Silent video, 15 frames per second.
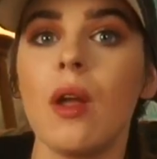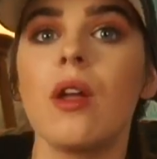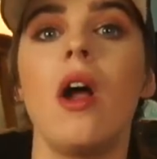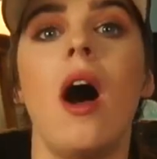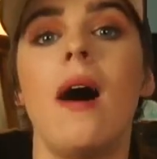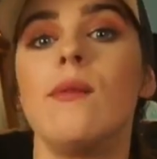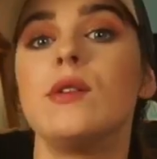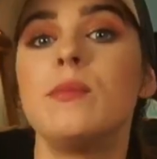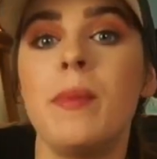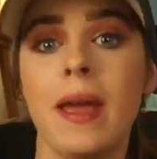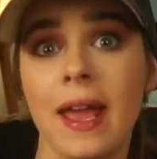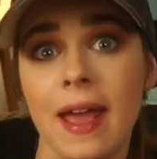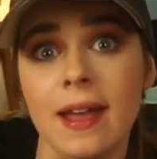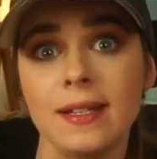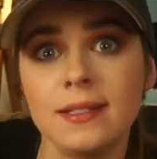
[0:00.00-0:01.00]
So I was
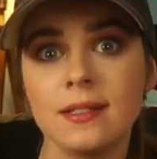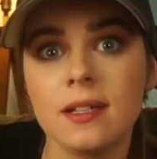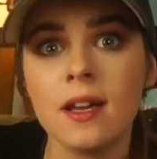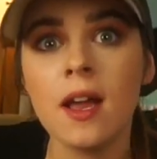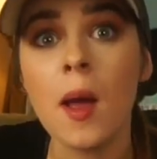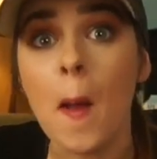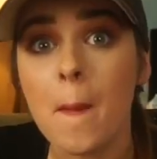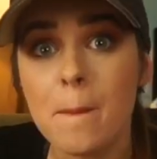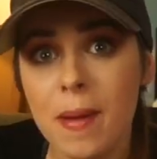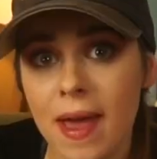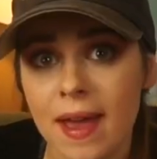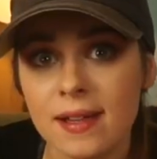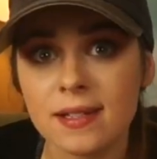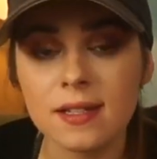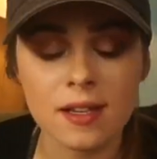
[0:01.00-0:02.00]
pissed.
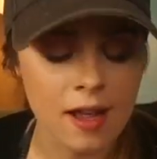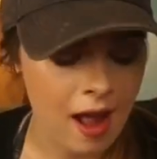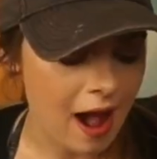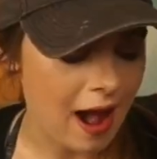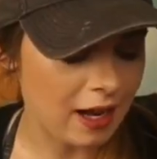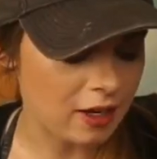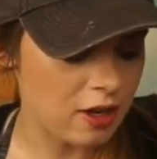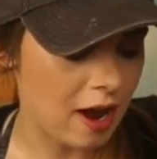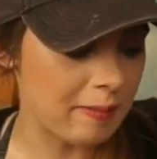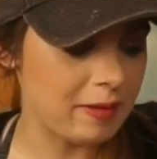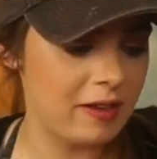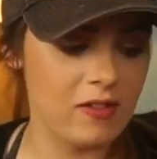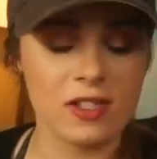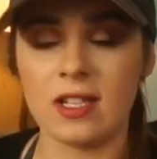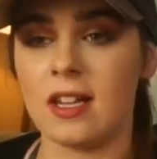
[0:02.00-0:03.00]
Pissed. I could not
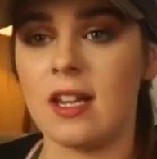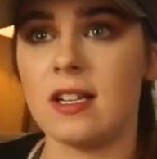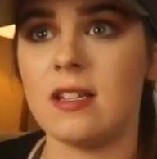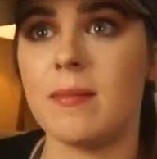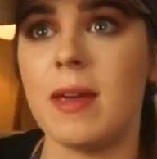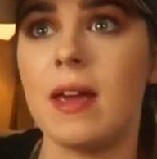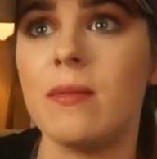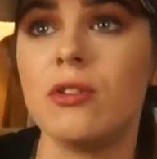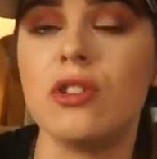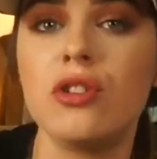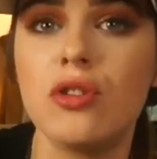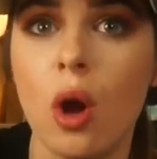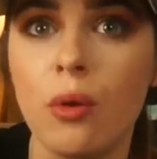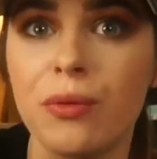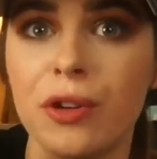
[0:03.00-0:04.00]
believe he said that to me. It was
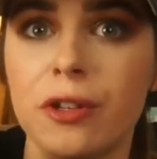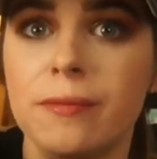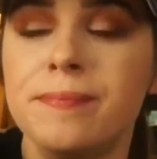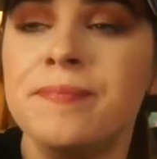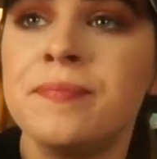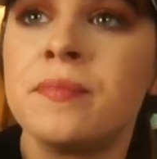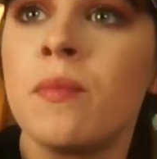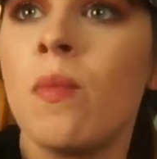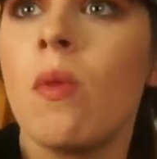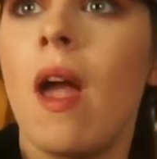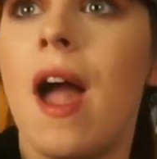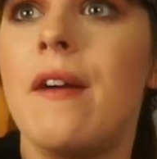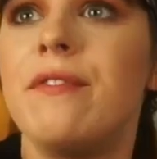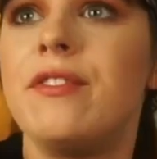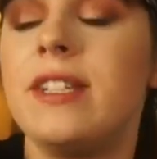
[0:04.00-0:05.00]
so rude.
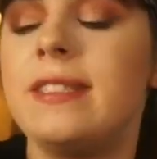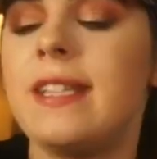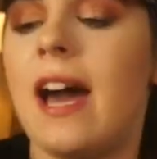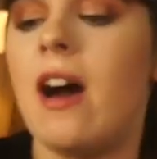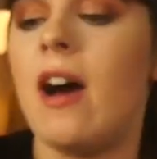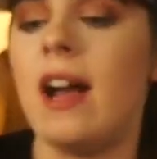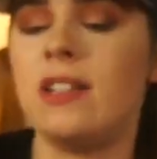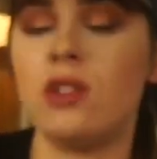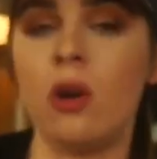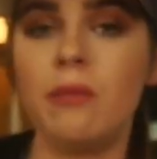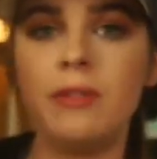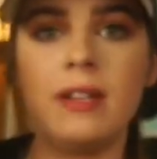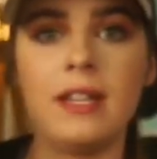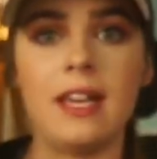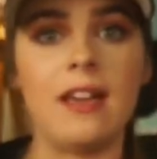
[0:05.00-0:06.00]
I freaked out. I told
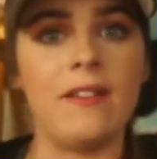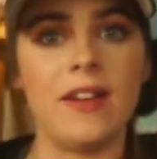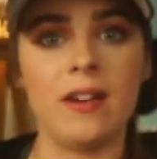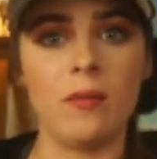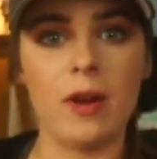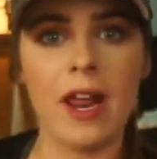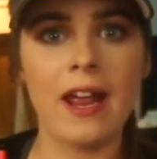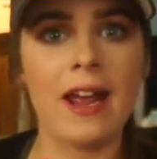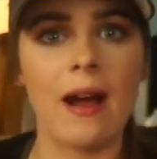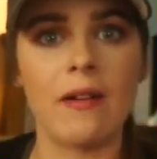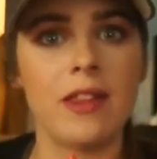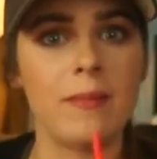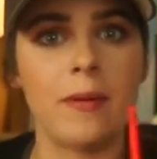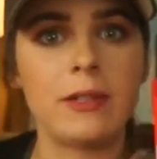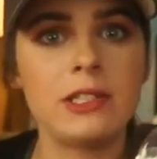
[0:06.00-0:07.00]
him to leave. I didn't want to hang out
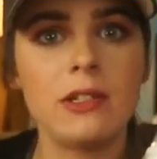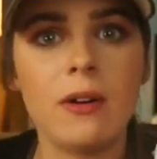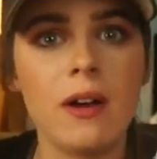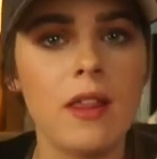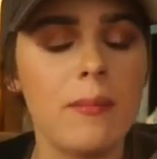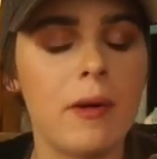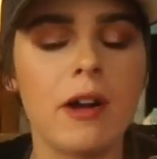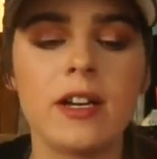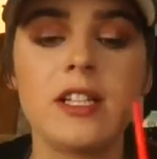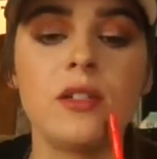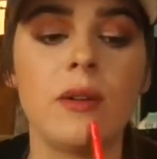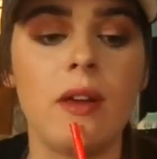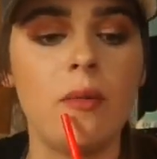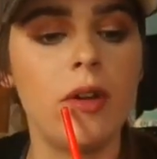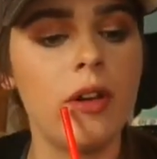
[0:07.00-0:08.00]
with him. I wasn't going to the party,
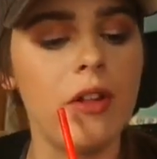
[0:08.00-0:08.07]
so he went